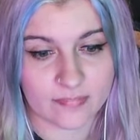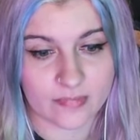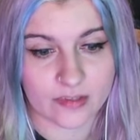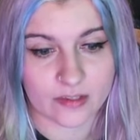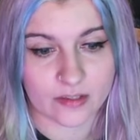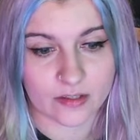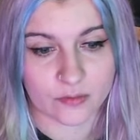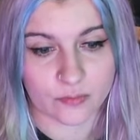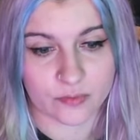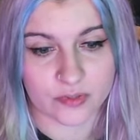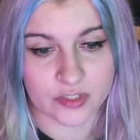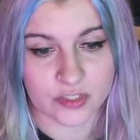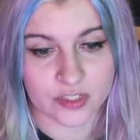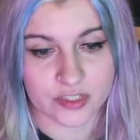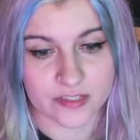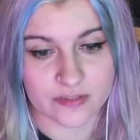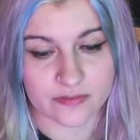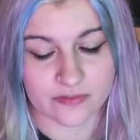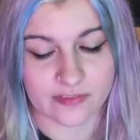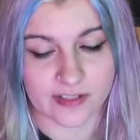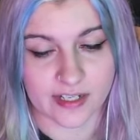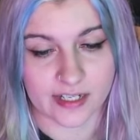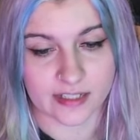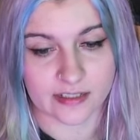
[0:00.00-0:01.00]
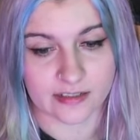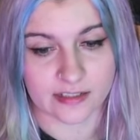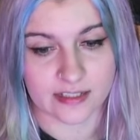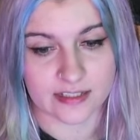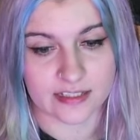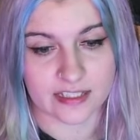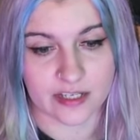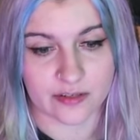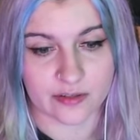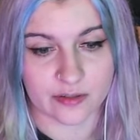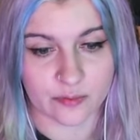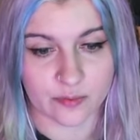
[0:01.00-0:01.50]
Which is fine. That's
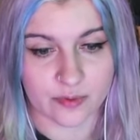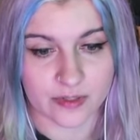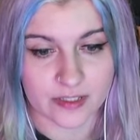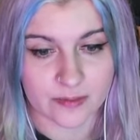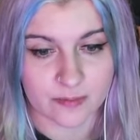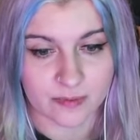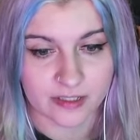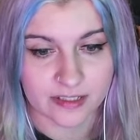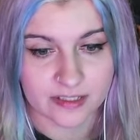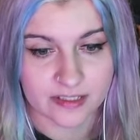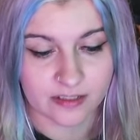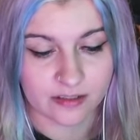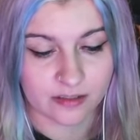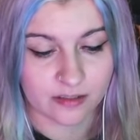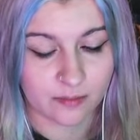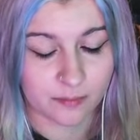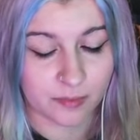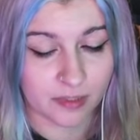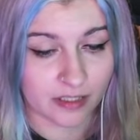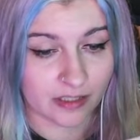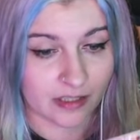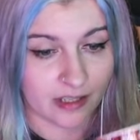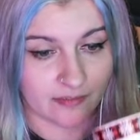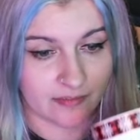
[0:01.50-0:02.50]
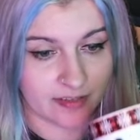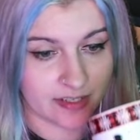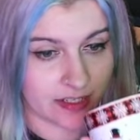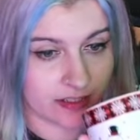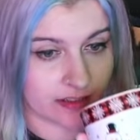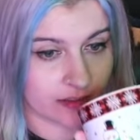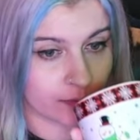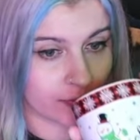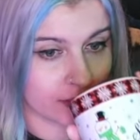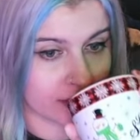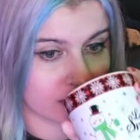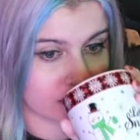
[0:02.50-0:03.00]
how it was because it couldn't be 11
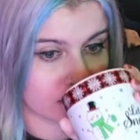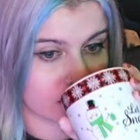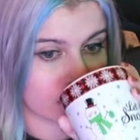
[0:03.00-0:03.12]
anyways.